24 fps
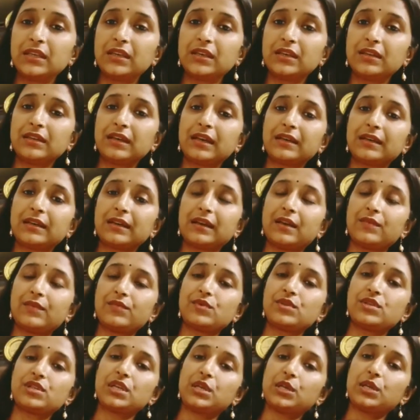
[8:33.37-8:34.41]
that I have to
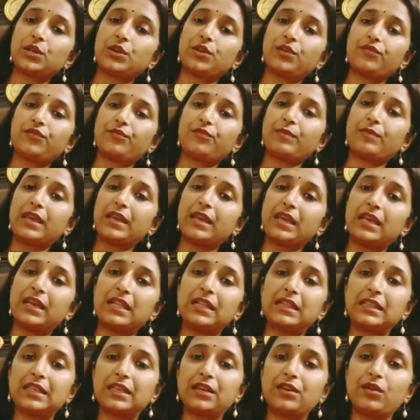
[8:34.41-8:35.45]
take care of my health
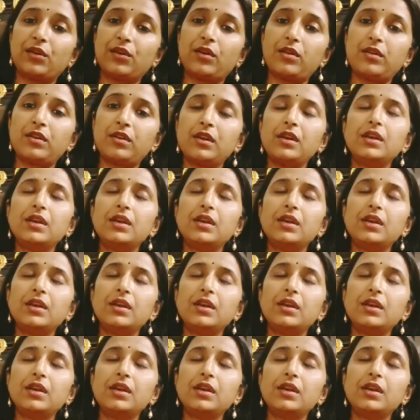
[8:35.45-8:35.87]
and all.